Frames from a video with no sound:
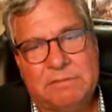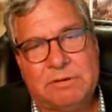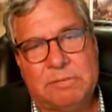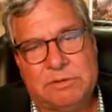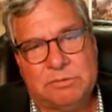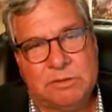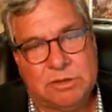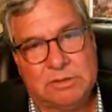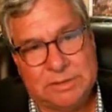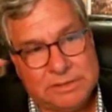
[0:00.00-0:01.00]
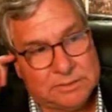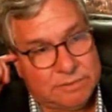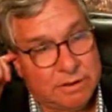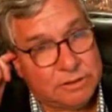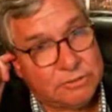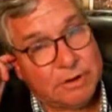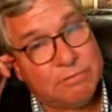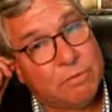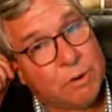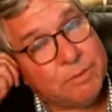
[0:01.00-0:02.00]
from this result is very
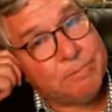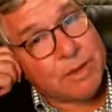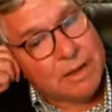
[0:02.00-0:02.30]
straightforward.